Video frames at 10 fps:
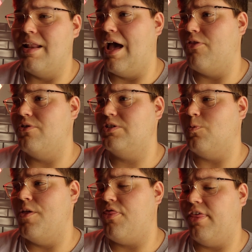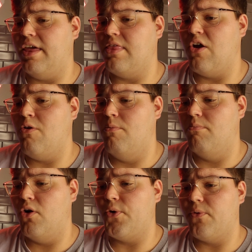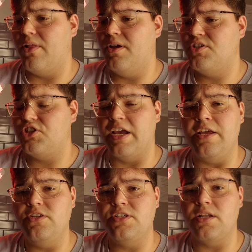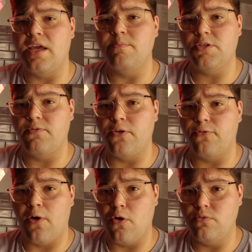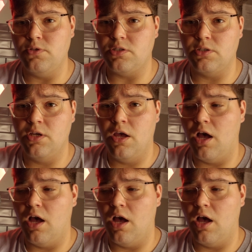Now there is one thing though, Motorola, change the names of your phones,